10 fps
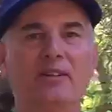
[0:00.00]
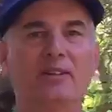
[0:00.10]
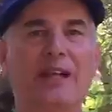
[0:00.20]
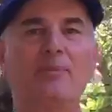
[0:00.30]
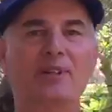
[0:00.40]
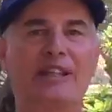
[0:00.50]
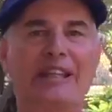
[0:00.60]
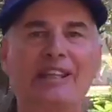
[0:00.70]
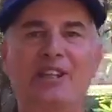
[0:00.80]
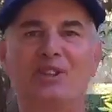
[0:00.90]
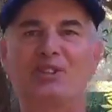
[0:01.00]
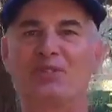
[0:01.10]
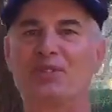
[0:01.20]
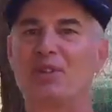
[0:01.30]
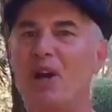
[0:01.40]
Lamborghinis,
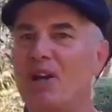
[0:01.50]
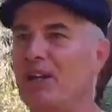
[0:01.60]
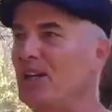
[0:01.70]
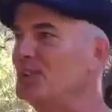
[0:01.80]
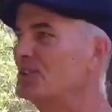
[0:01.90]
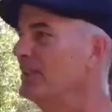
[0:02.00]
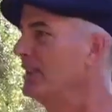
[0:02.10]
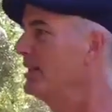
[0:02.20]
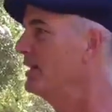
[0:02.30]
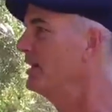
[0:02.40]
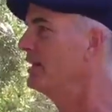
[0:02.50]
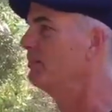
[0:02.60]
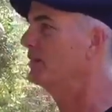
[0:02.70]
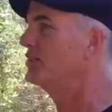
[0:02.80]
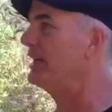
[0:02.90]
Ferraris.
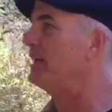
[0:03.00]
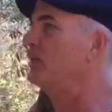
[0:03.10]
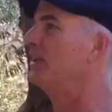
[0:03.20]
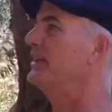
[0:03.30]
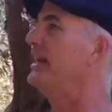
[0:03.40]
But today we're going